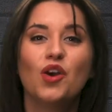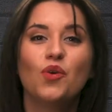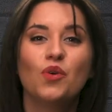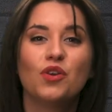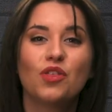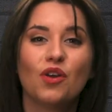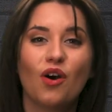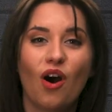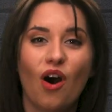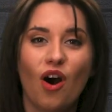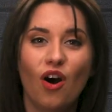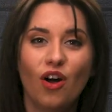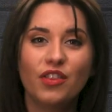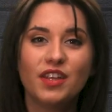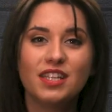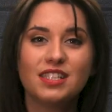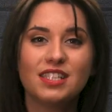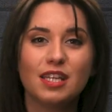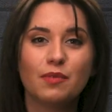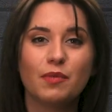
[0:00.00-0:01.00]
With all
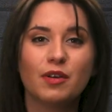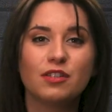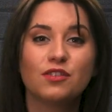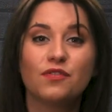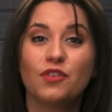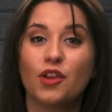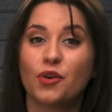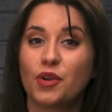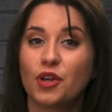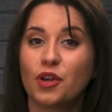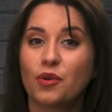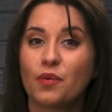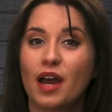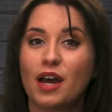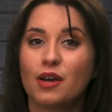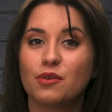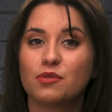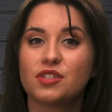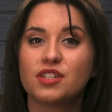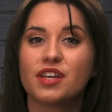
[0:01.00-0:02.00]
these emails floating
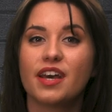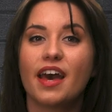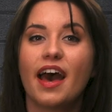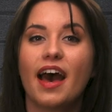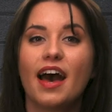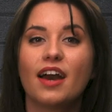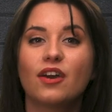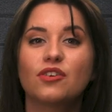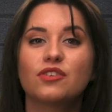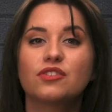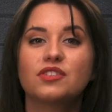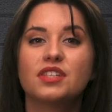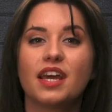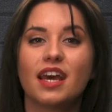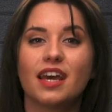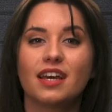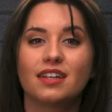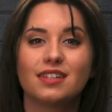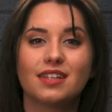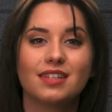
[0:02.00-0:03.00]
around, hackers
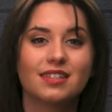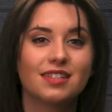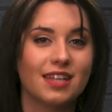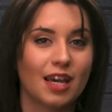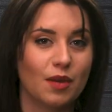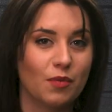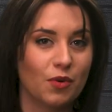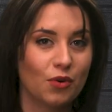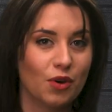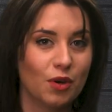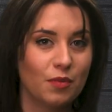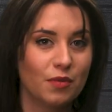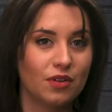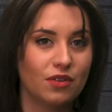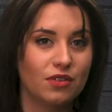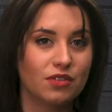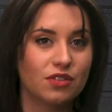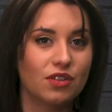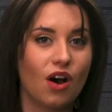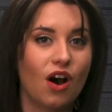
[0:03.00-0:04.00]
and
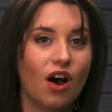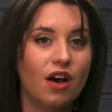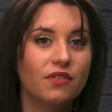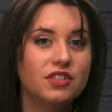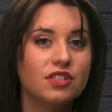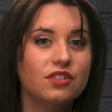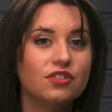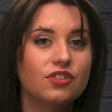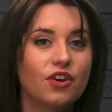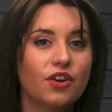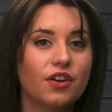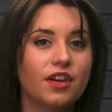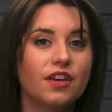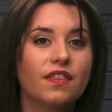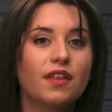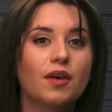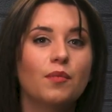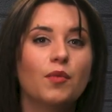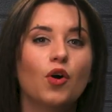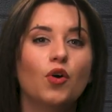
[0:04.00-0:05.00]
cybercriminals often target
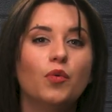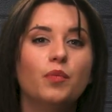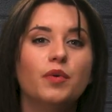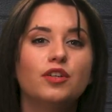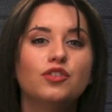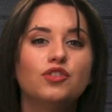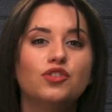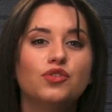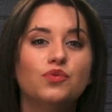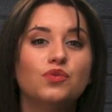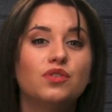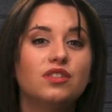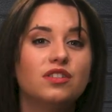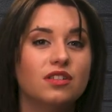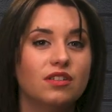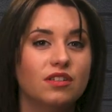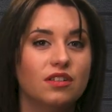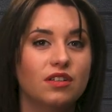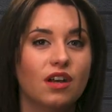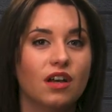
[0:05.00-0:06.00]
them hoping to
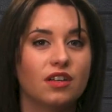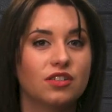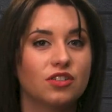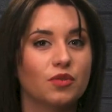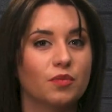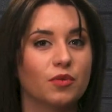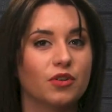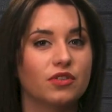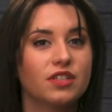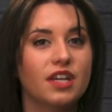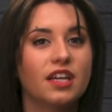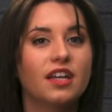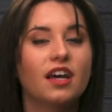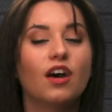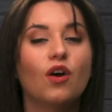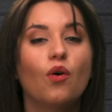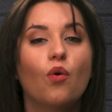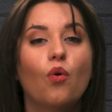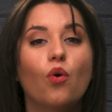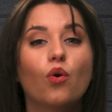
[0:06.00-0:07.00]
steal customer
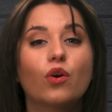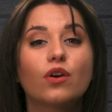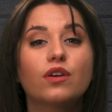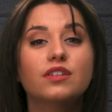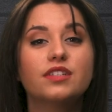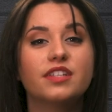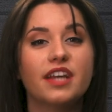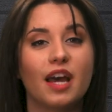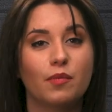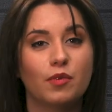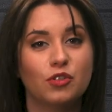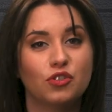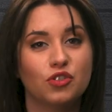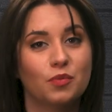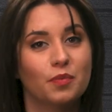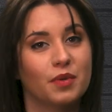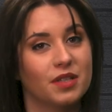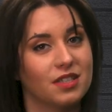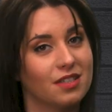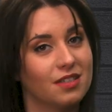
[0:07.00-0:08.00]
data or damage
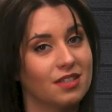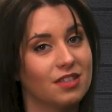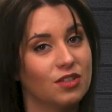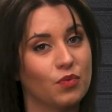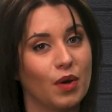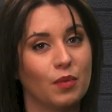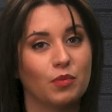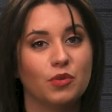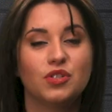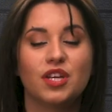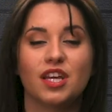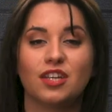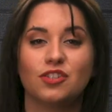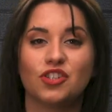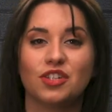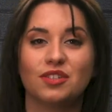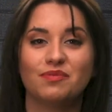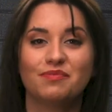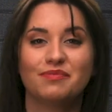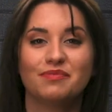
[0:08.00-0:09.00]
your business's
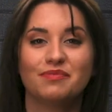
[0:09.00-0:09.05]
reputation.